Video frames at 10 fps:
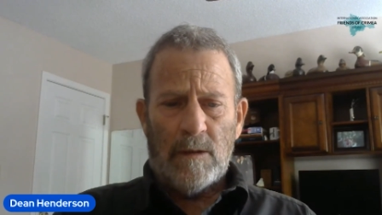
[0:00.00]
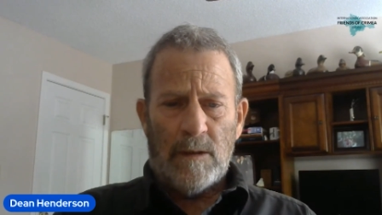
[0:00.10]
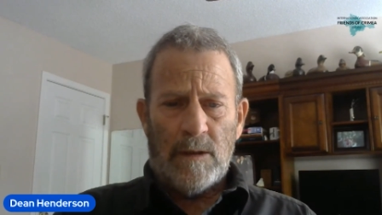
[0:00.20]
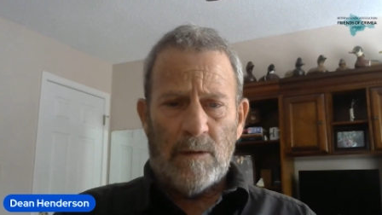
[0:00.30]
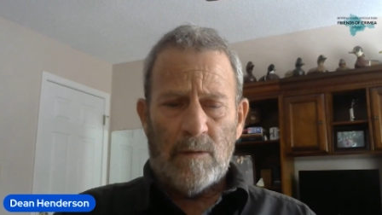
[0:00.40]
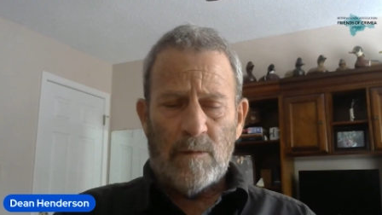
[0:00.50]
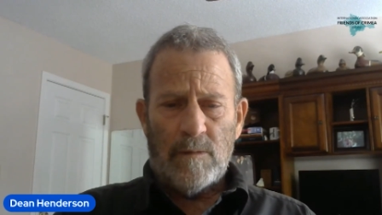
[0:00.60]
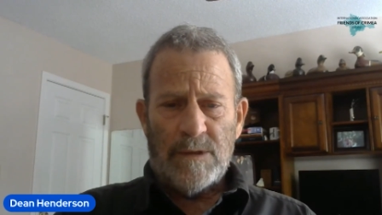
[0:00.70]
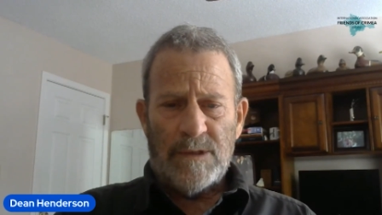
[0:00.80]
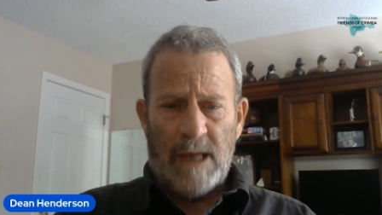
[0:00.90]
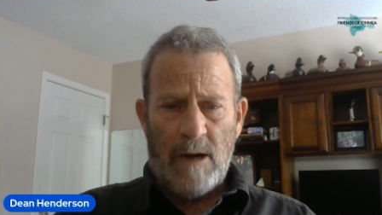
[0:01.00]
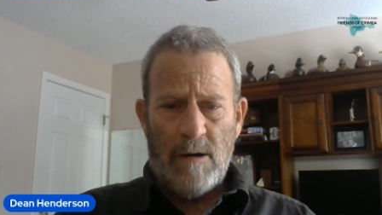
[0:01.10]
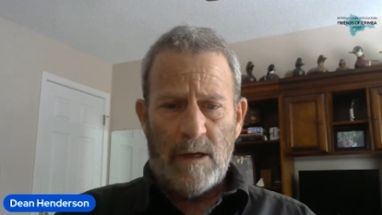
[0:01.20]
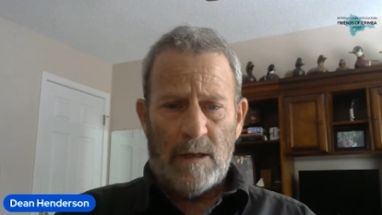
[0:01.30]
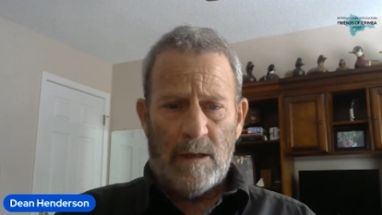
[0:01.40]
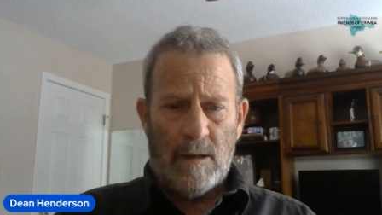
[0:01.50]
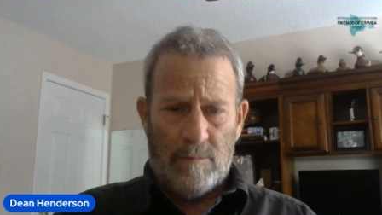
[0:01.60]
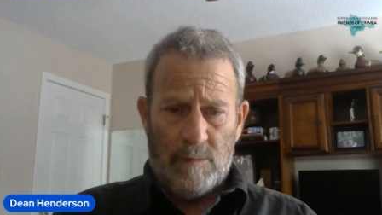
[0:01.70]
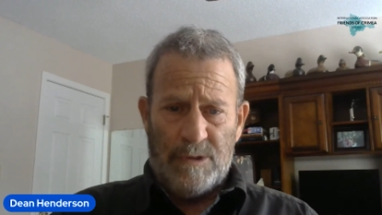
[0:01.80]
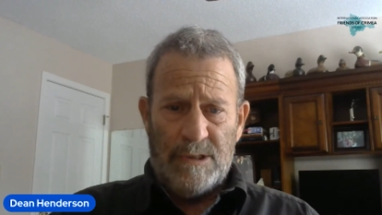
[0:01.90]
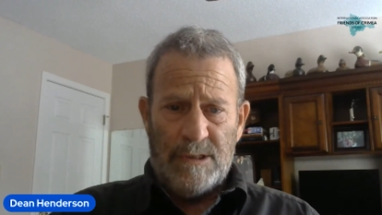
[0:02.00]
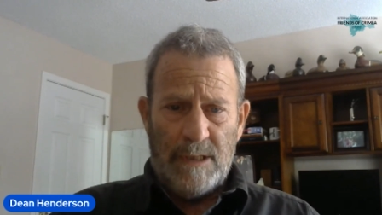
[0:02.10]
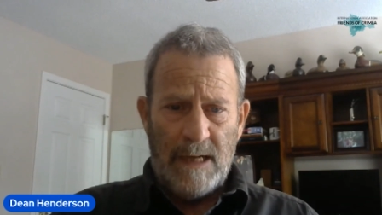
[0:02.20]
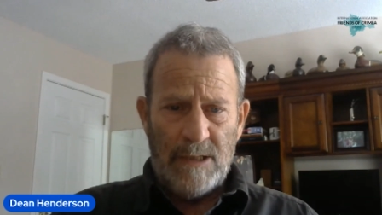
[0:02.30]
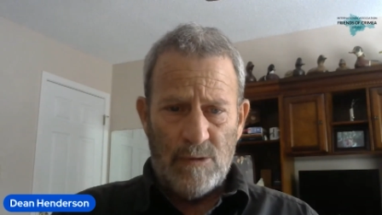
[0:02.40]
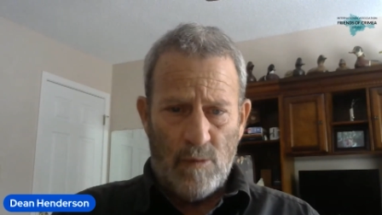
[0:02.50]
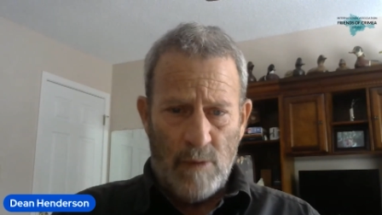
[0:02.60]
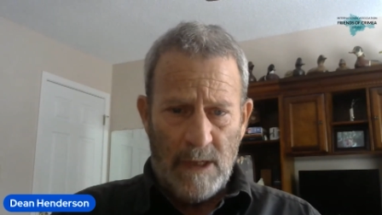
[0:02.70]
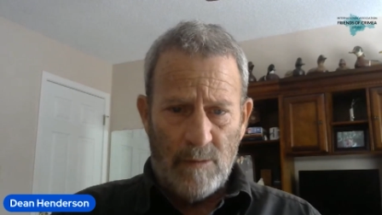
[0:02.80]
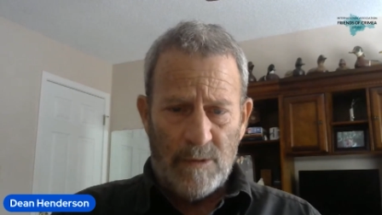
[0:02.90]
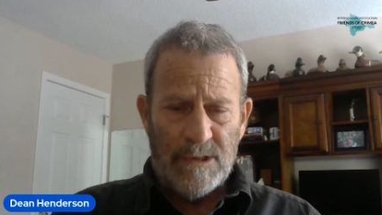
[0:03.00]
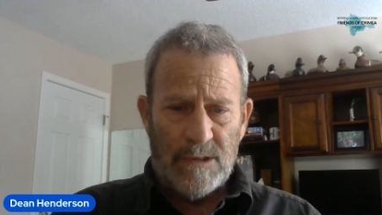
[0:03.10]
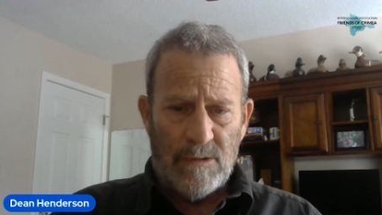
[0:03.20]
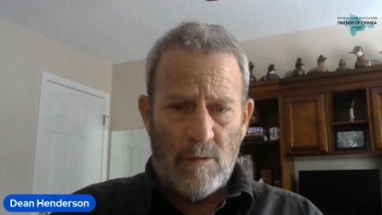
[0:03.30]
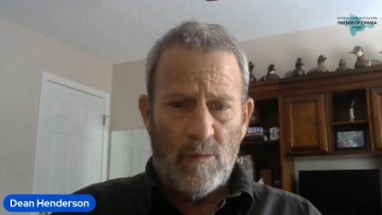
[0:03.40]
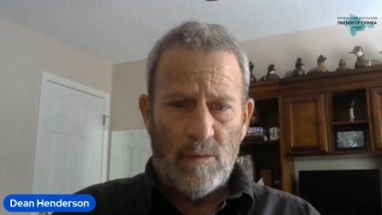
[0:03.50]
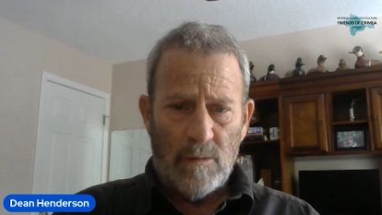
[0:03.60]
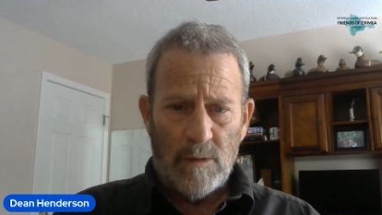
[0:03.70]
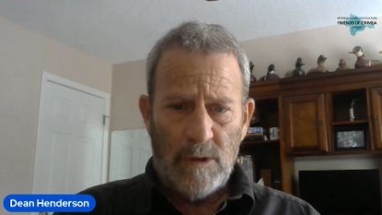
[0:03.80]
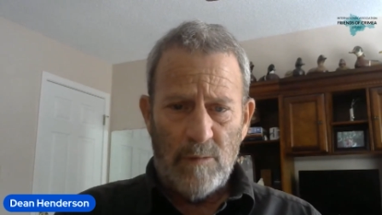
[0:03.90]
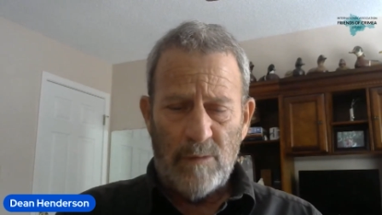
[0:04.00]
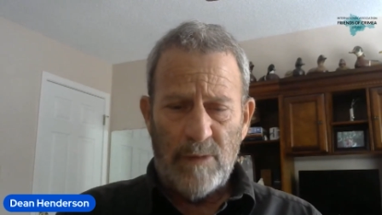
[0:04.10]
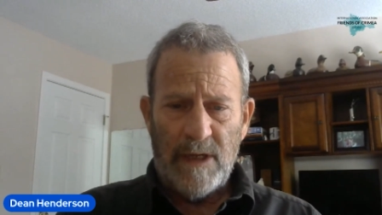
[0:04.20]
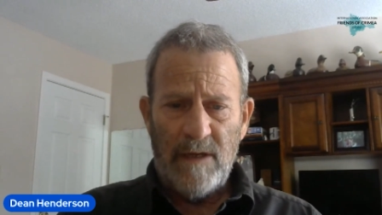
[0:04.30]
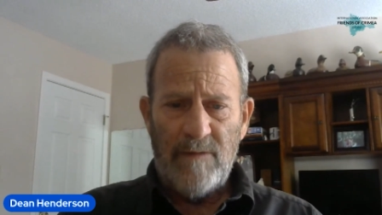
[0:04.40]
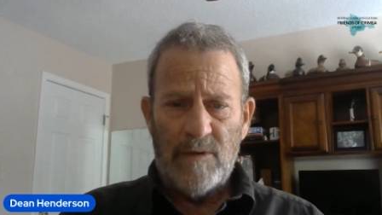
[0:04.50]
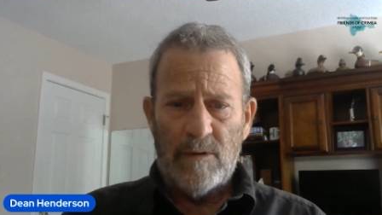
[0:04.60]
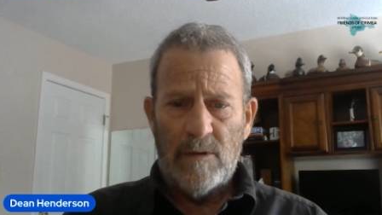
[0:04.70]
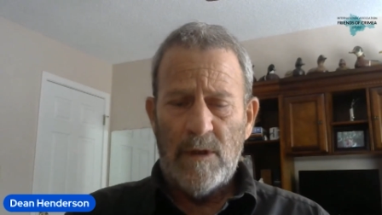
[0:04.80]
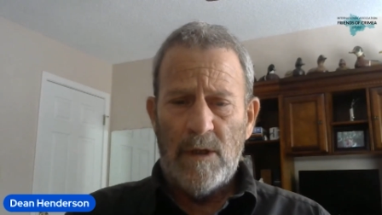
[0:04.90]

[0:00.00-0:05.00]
you know, just caring, uh, which is the natural way, which is normal human behavior